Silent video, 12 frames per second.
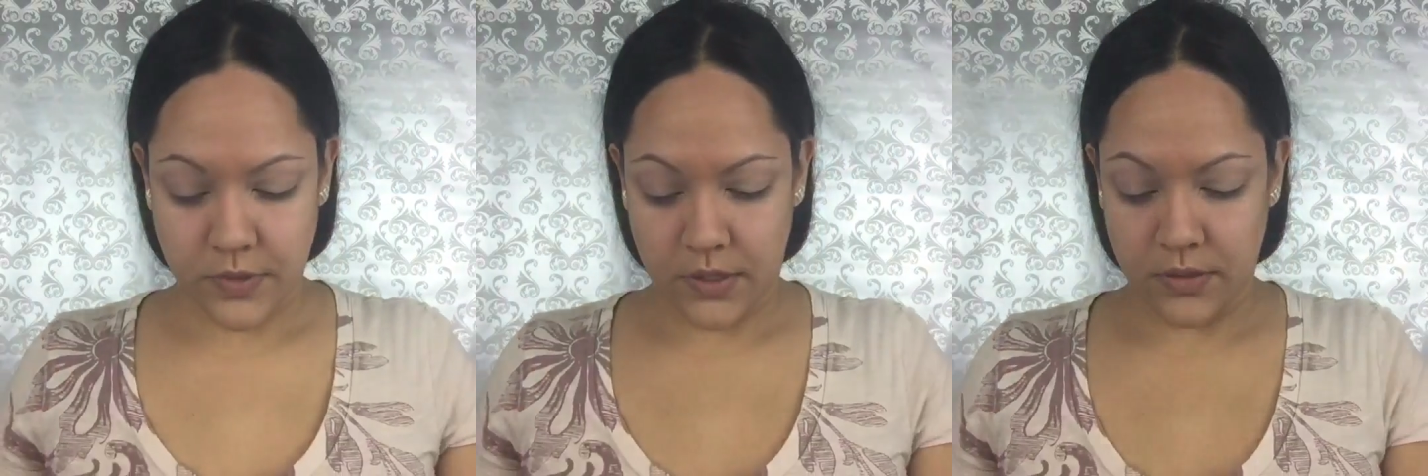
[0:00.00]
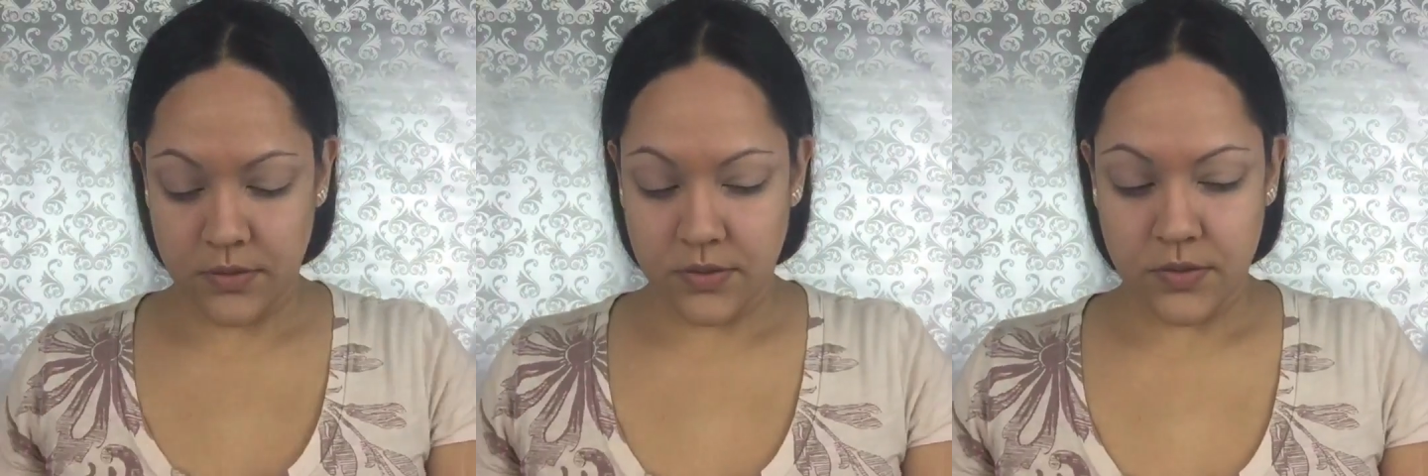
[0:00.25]

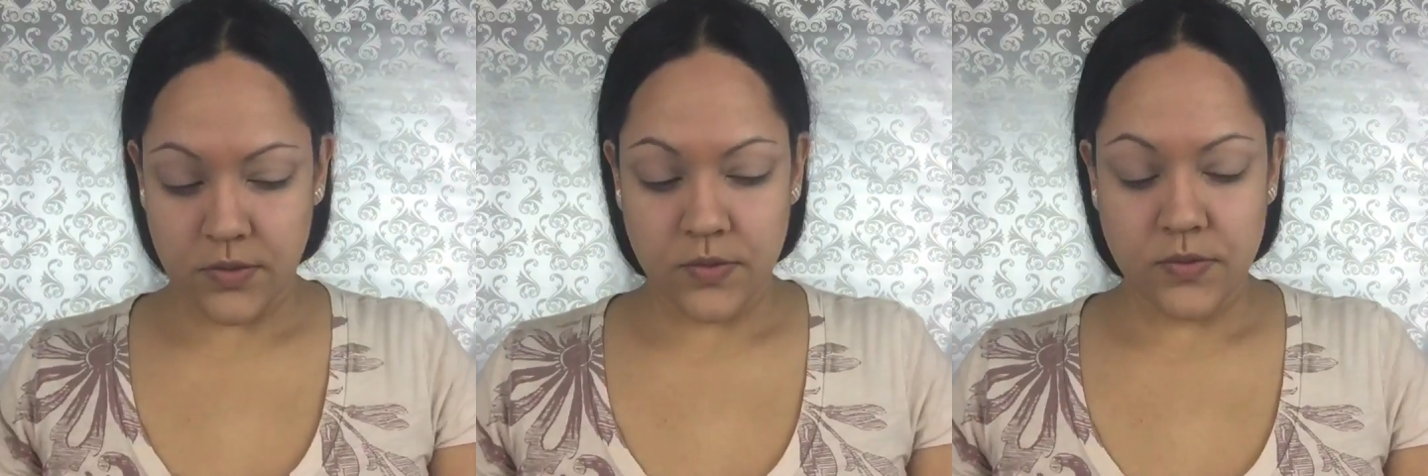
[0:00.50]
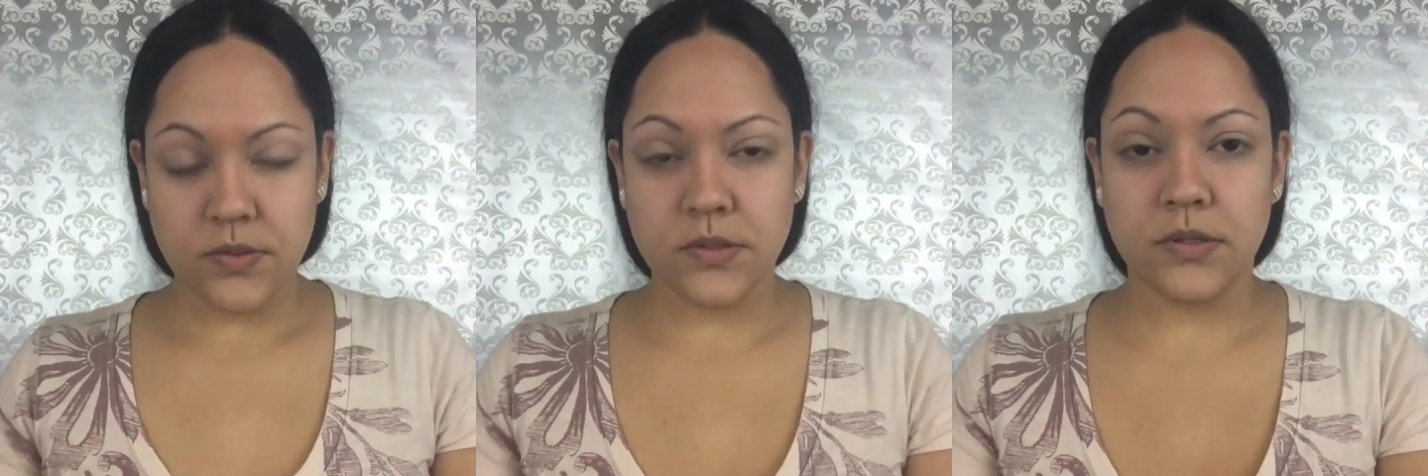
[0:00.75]
Okay,
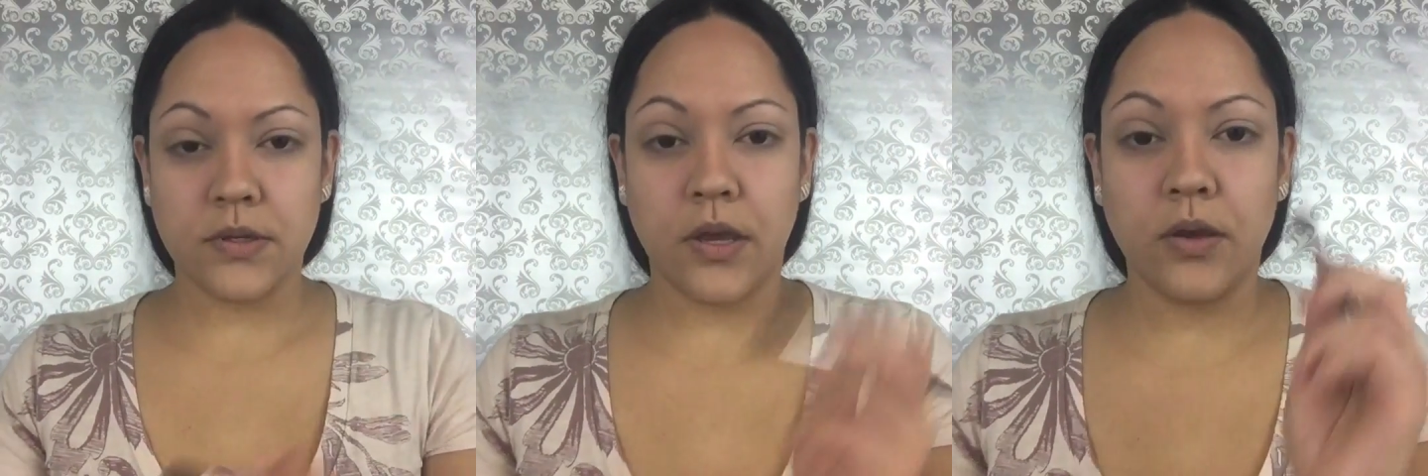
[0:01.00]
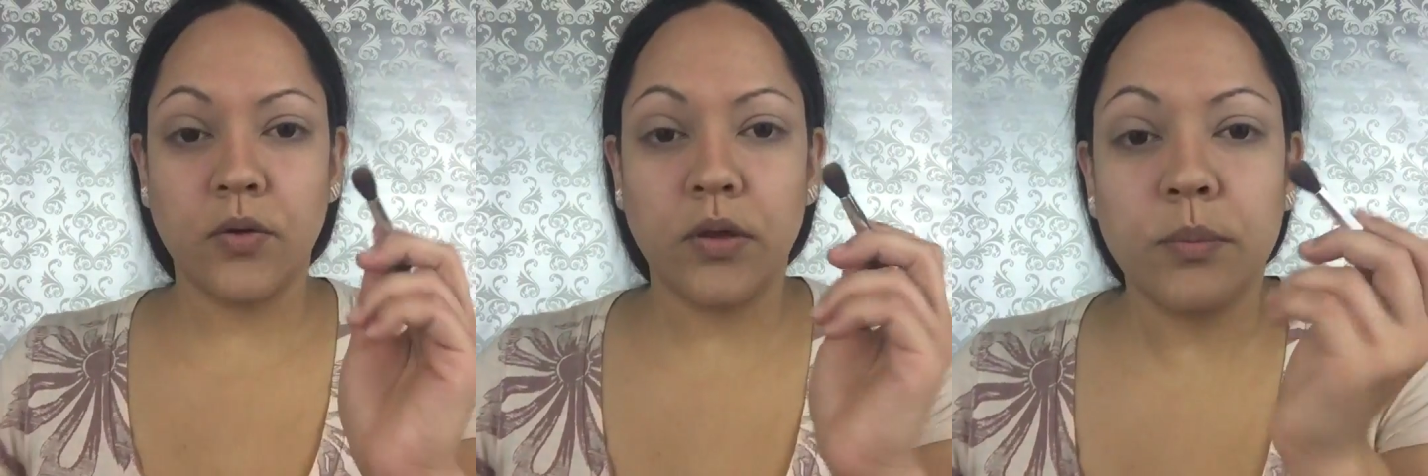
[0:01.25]
so
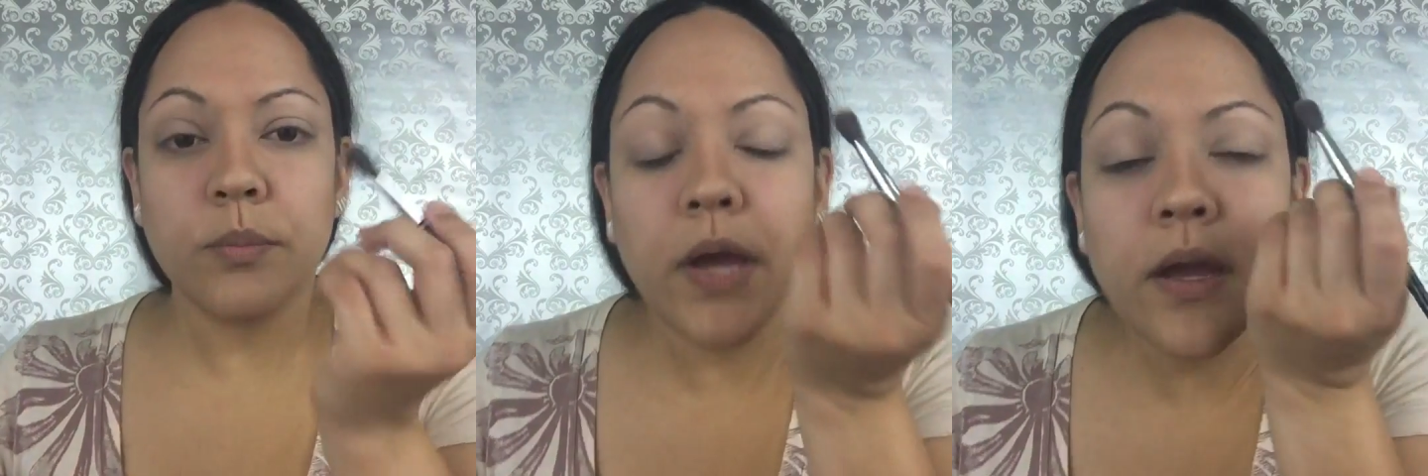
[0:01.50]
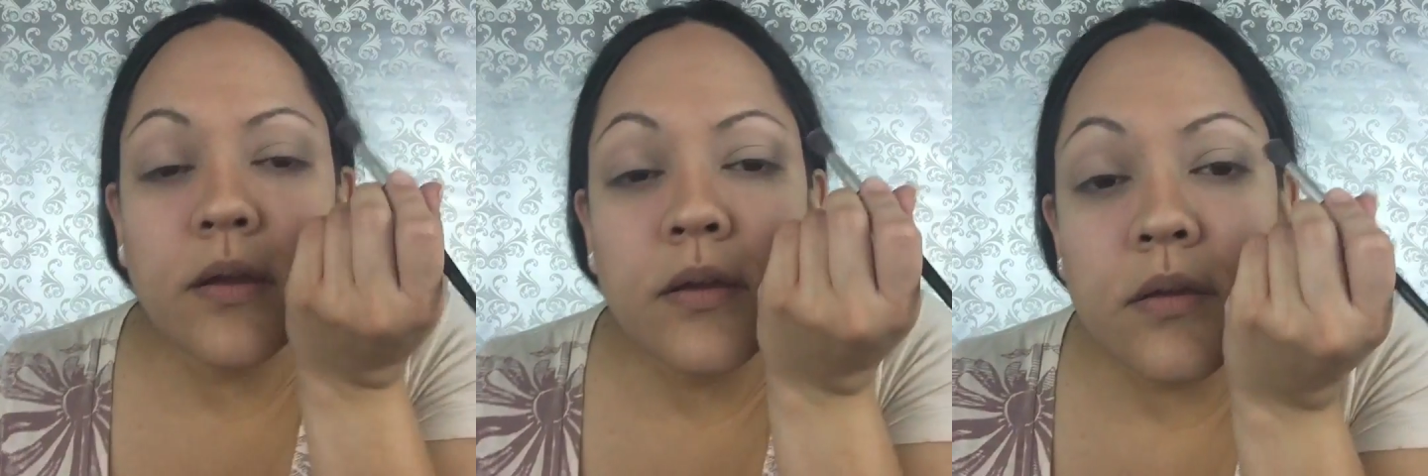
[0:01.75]
now going
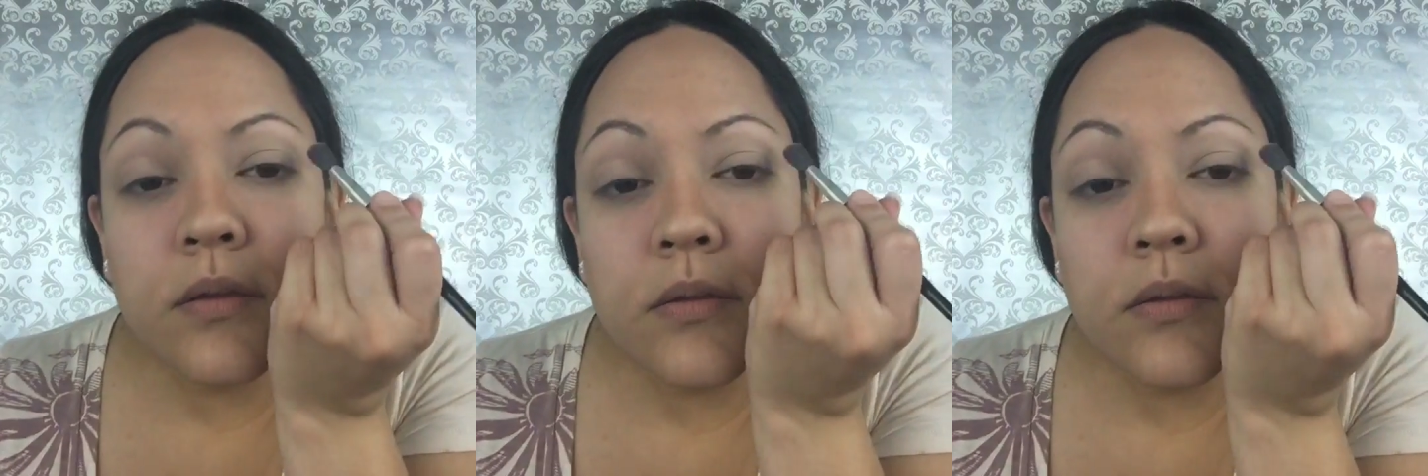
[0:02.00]
back.